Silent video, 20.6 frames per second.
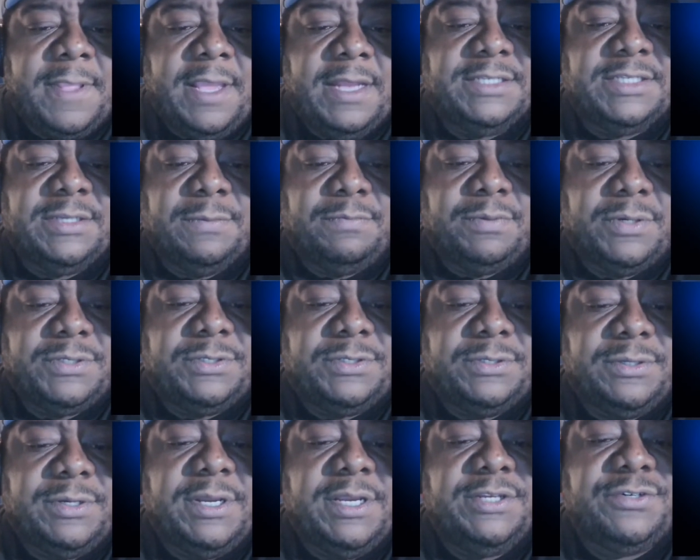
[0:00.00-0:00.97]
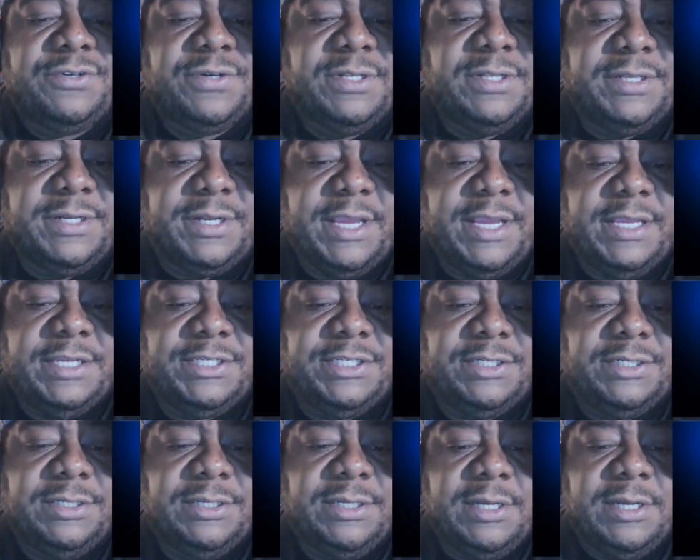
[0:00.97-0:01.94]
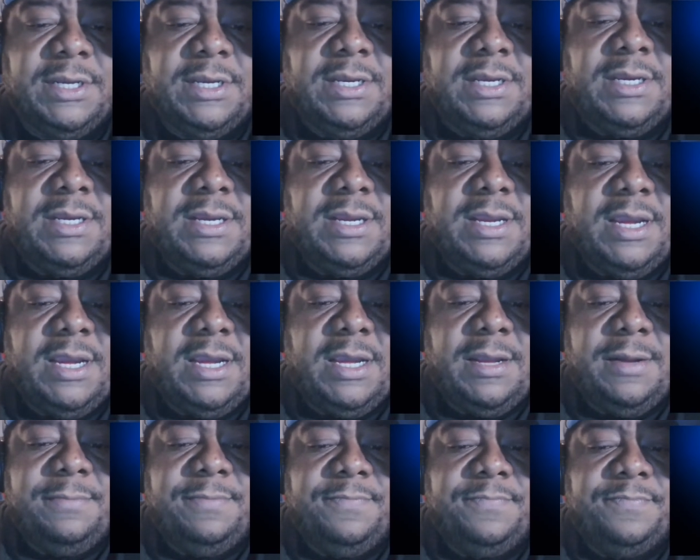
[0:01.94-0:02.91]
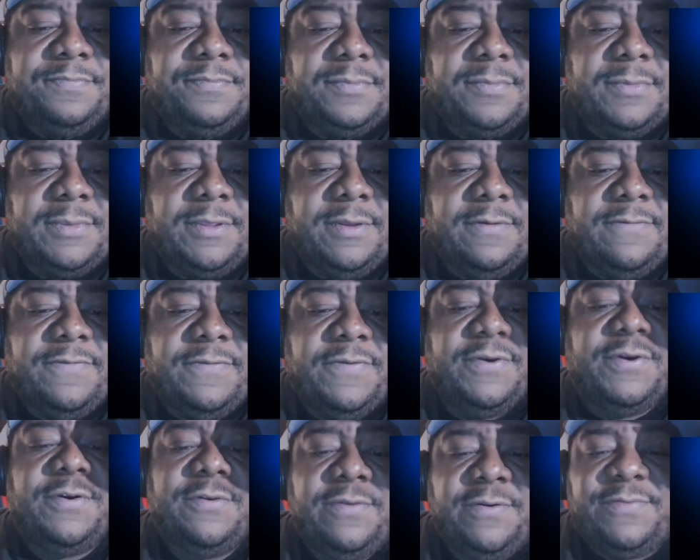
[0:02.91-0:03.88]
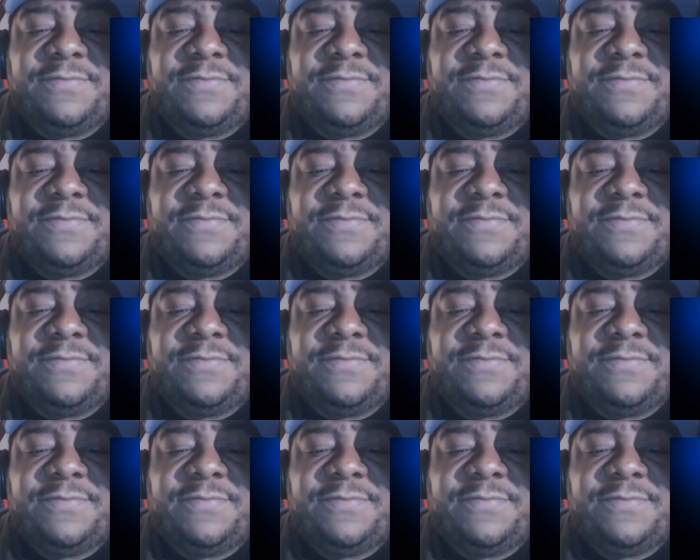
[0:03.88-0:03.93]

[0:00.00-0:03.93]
it's a personal injury litigation um, for